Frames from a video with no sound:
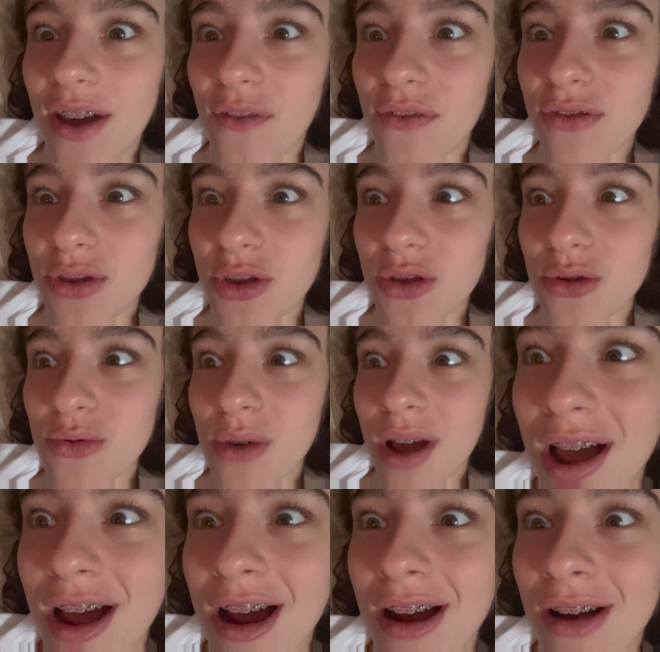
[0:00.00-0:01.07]
a few
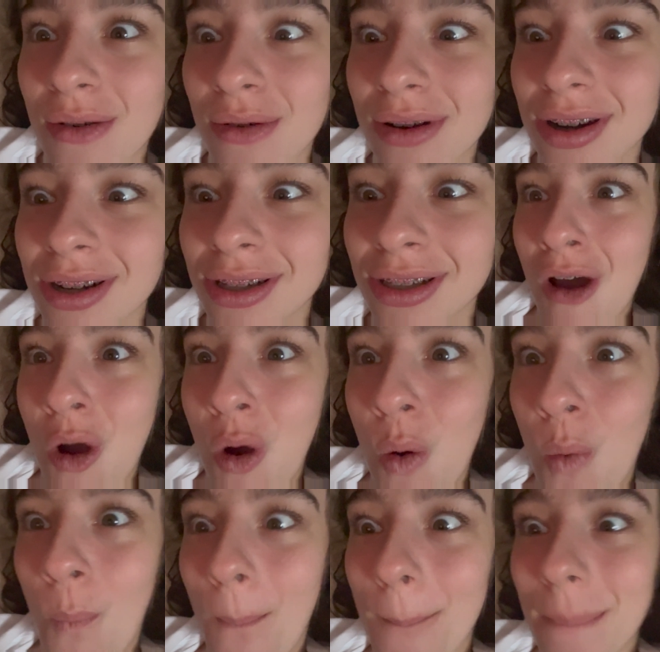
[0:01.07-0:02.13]
hours.
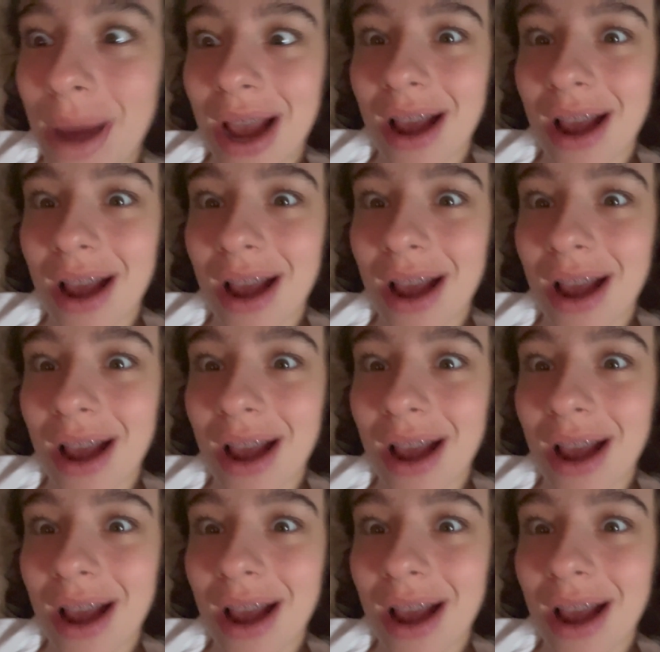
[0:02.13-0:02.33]
Oh my